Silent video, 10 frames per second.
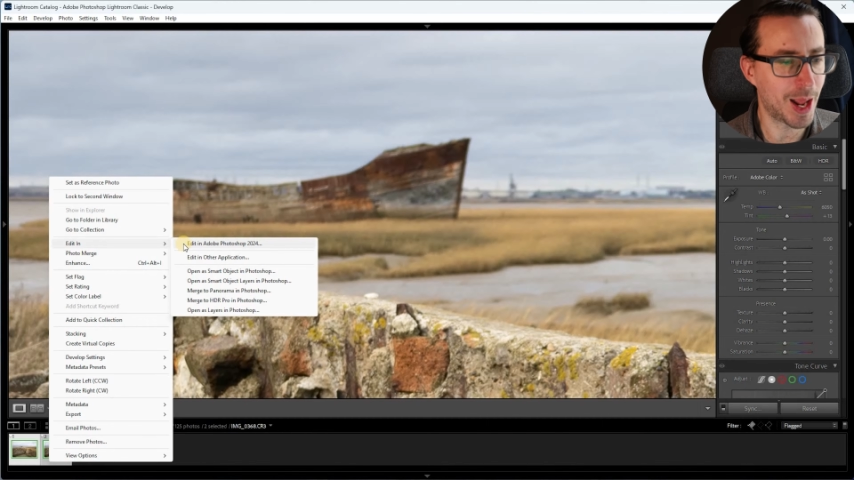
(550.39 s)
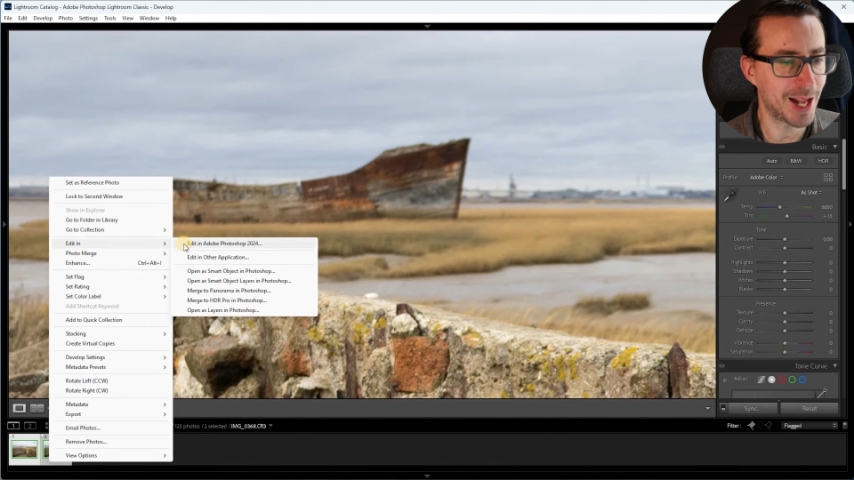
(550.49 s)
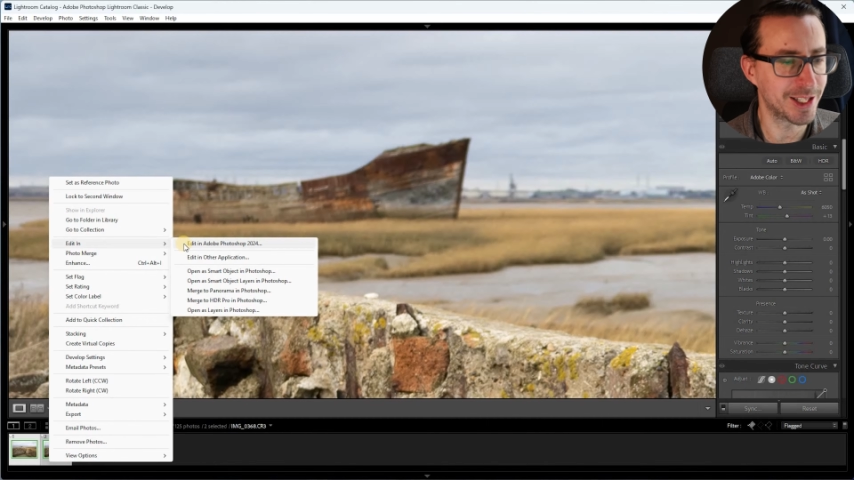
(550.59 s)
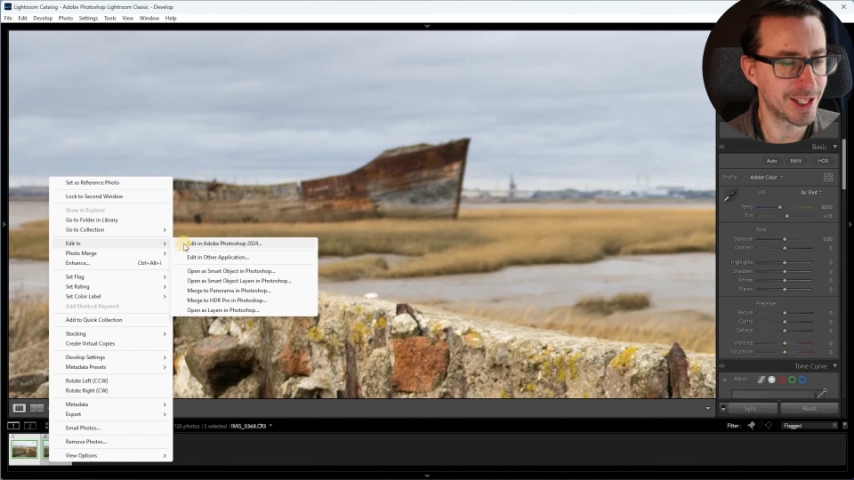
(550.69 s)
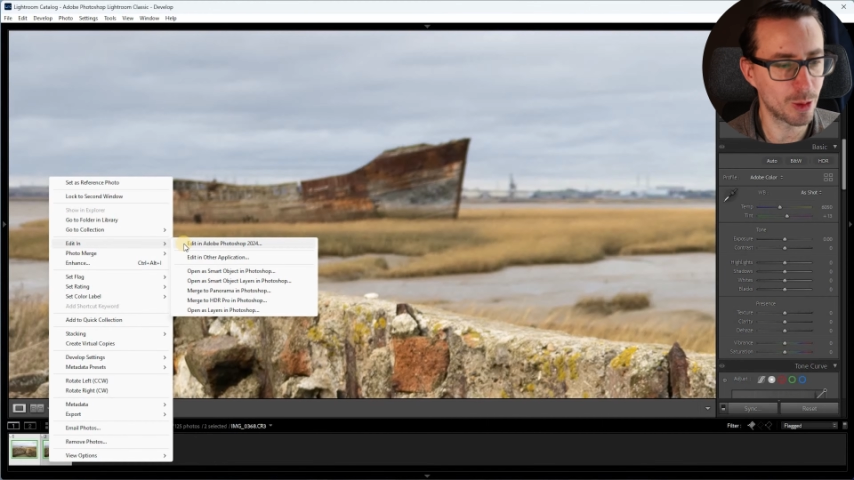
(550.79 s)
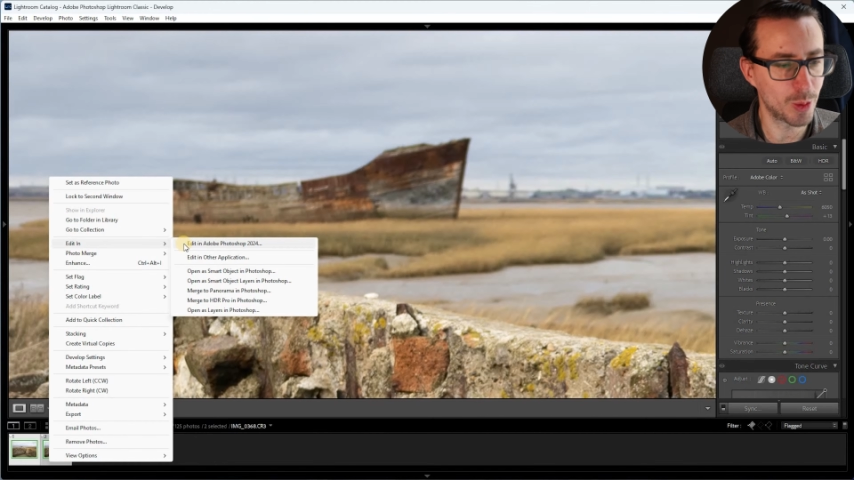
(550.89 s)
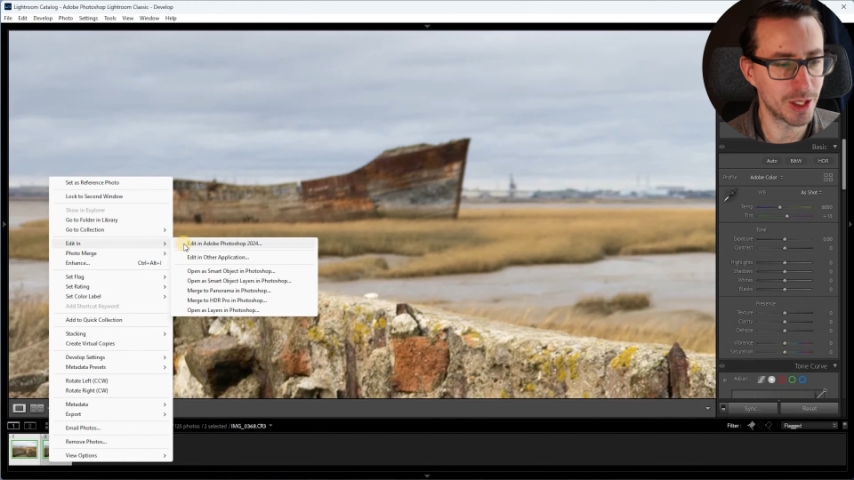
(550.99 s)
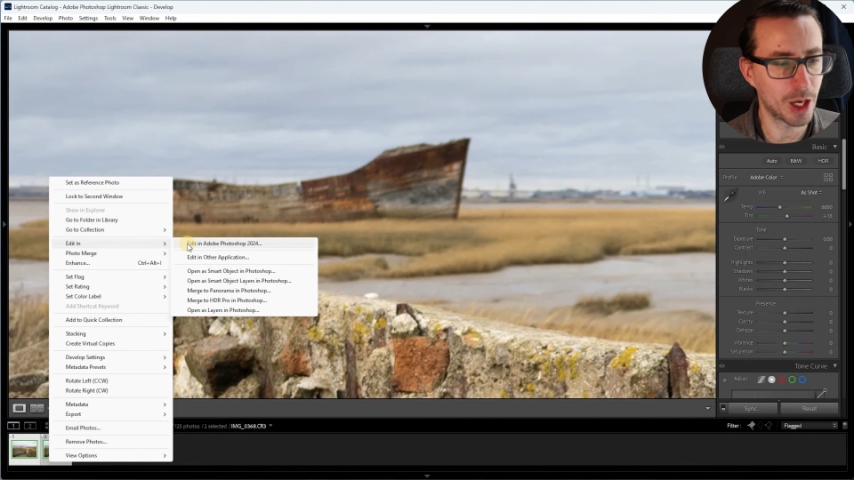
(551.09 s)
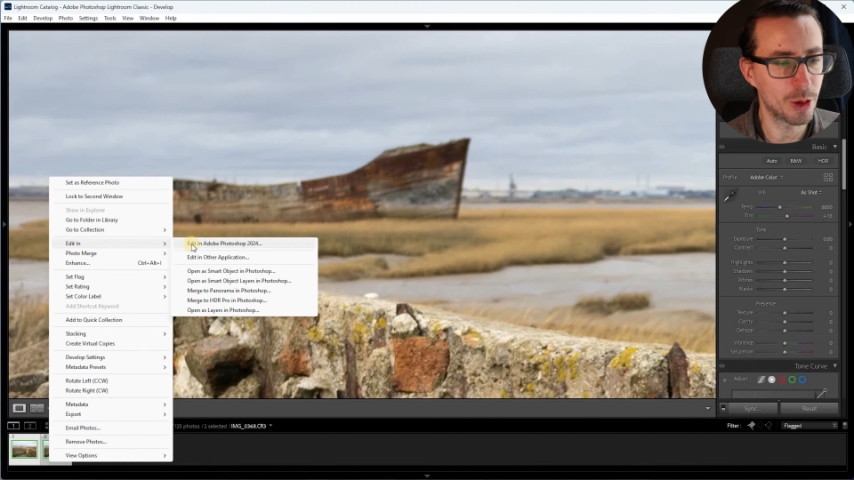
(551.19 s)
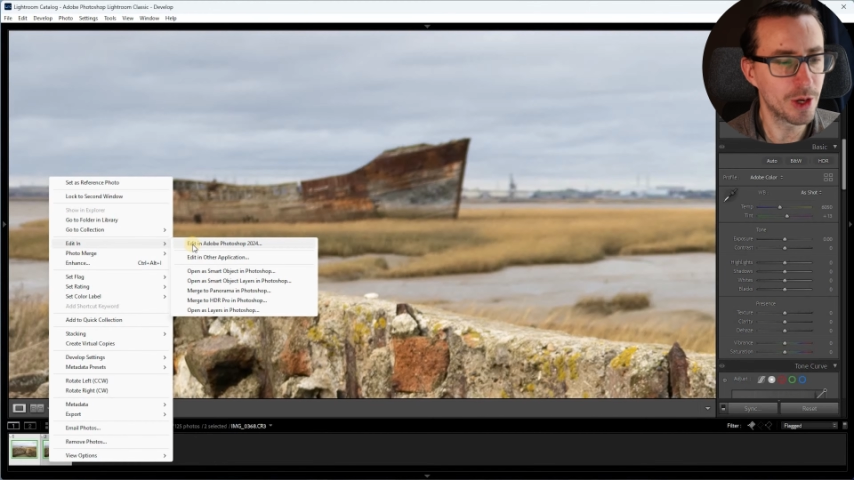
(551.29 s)
editing
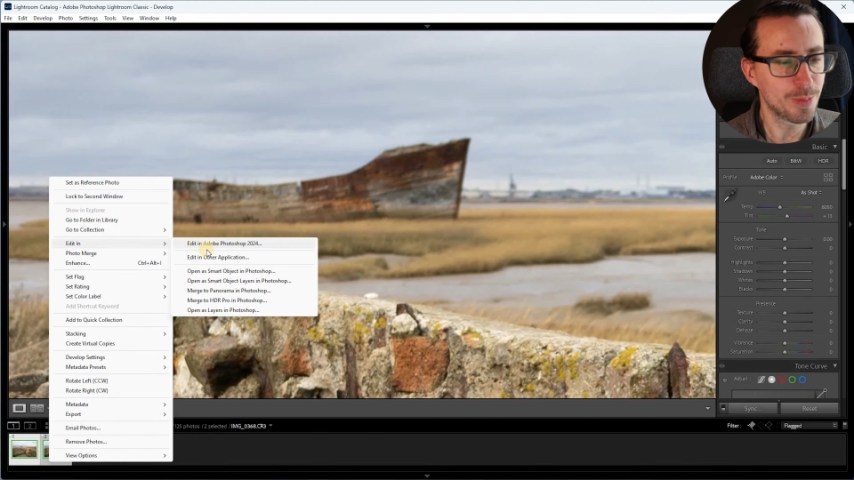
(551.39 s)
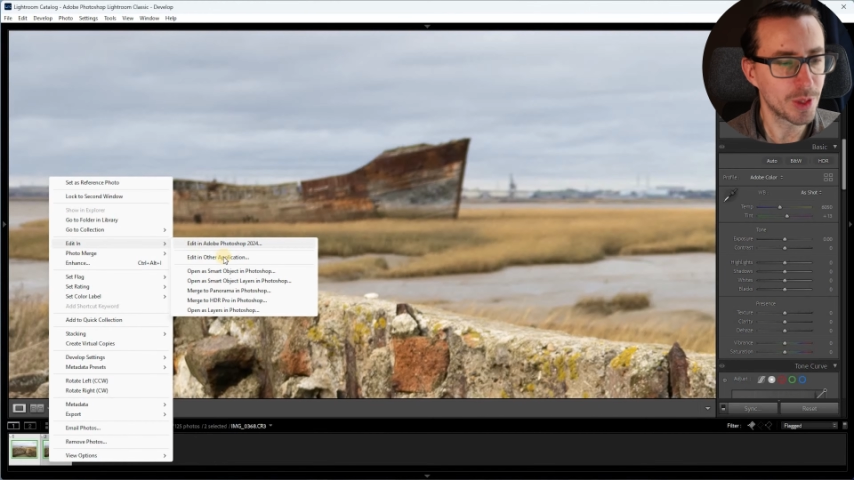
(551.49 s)
window.